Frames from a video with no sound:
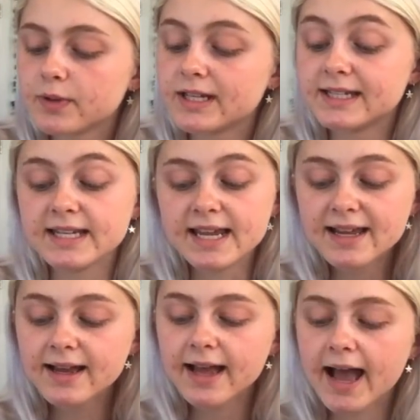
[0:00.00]
with a Z
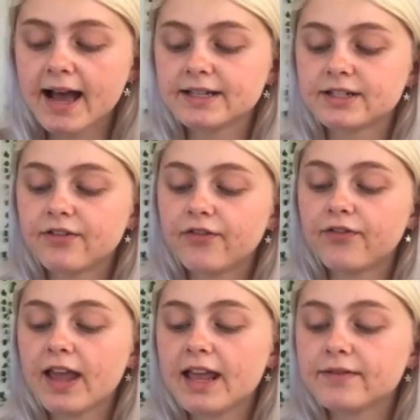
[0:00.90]
asked,
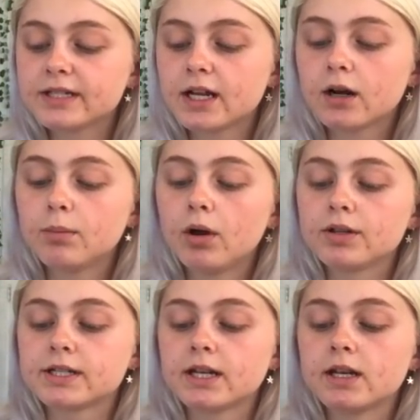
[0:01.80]
fave Sarah
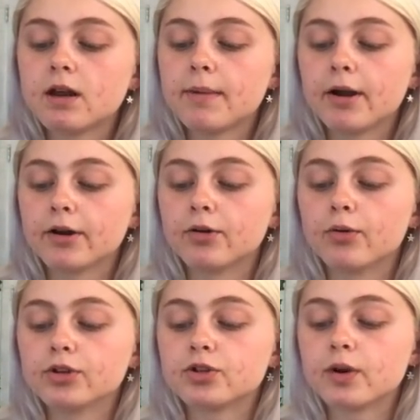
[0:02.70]
Paulson American
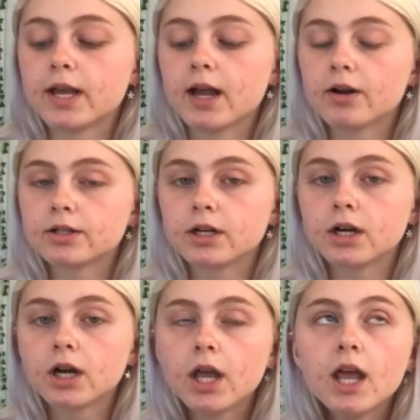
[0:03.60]
Horror Story
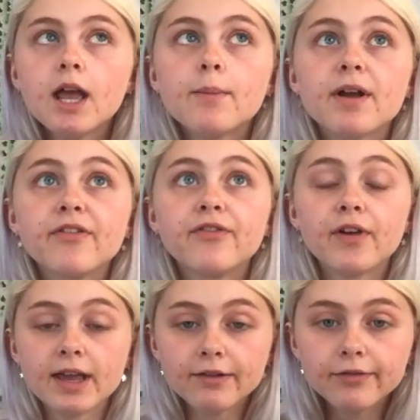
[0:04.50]
character. My
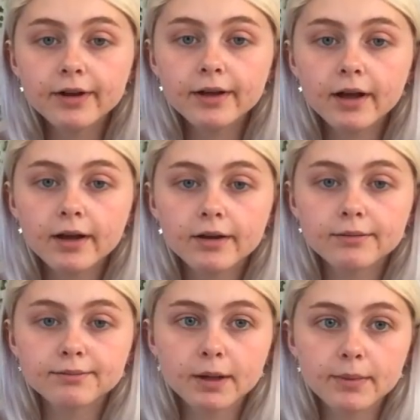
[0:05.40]
fave
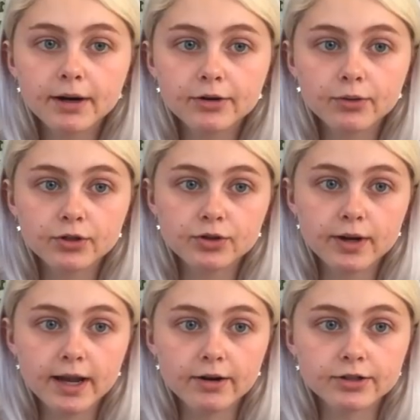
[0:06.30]
American Horror Story
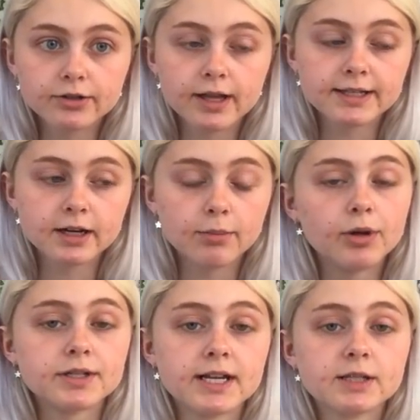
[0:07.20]
character that Sarah
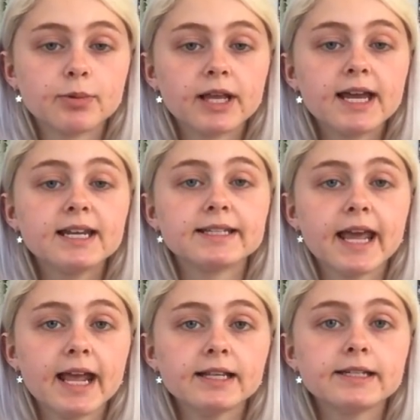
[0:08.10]
Paulson has played is
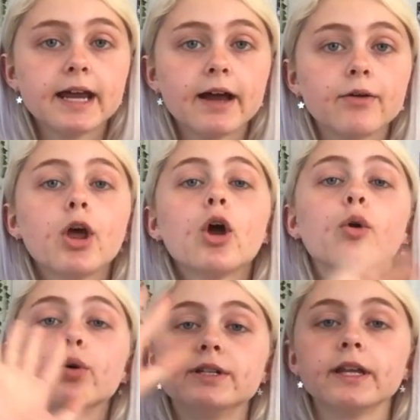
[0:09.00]
hands down
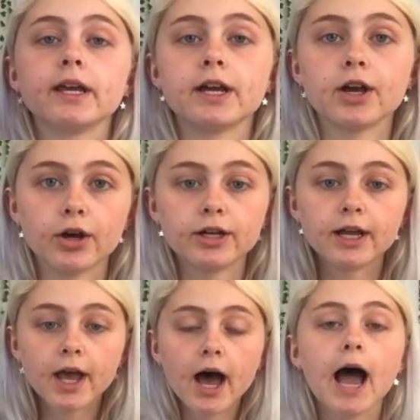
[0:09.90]
Cordelia Good.
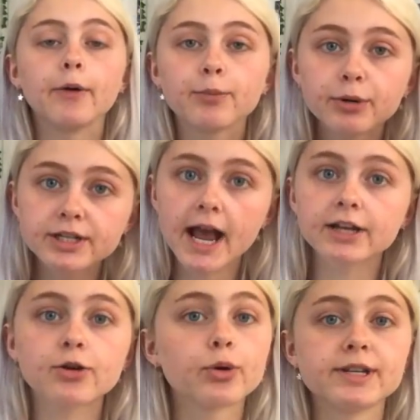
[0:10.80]
I would
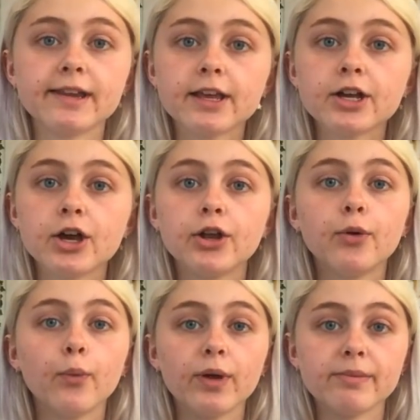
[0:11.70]
protect Cordelia Good
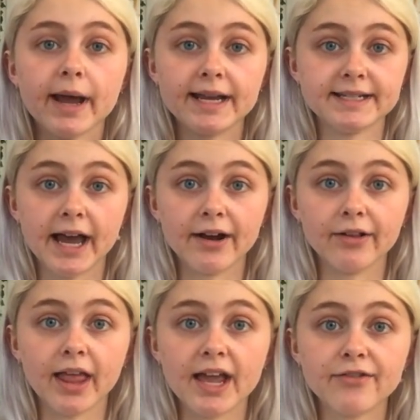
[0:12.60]
with my entire
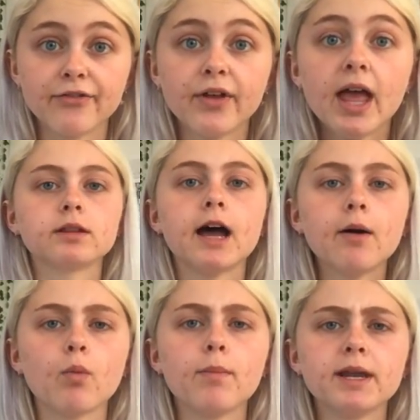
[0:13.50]
life. That
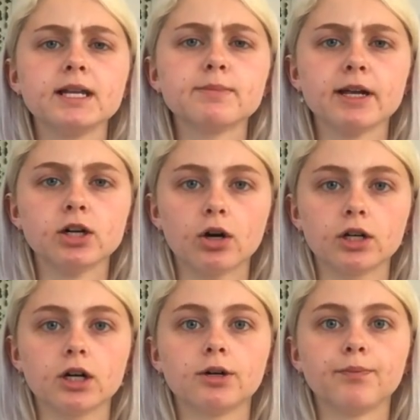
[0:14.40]
woman is my
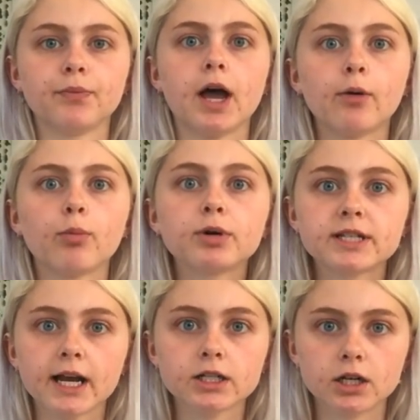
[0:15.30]
daughter. I will
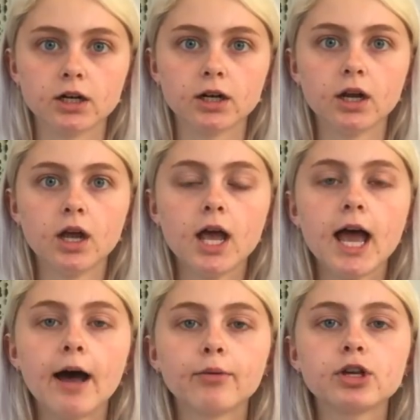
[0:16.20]
protect her.
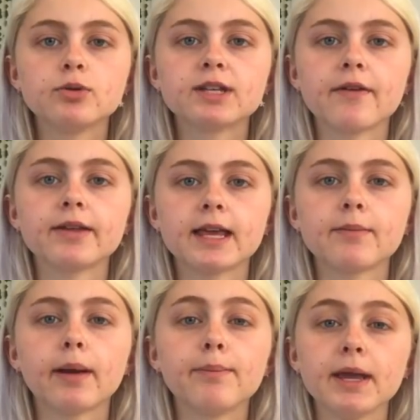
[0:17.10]
I will use everything in
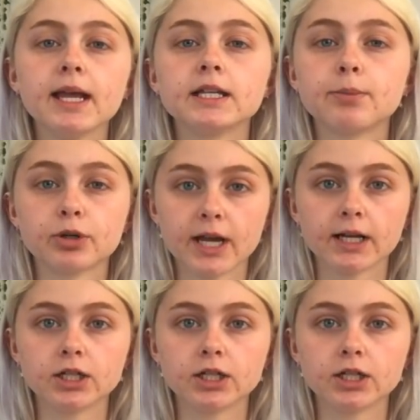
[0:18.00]
my being to protect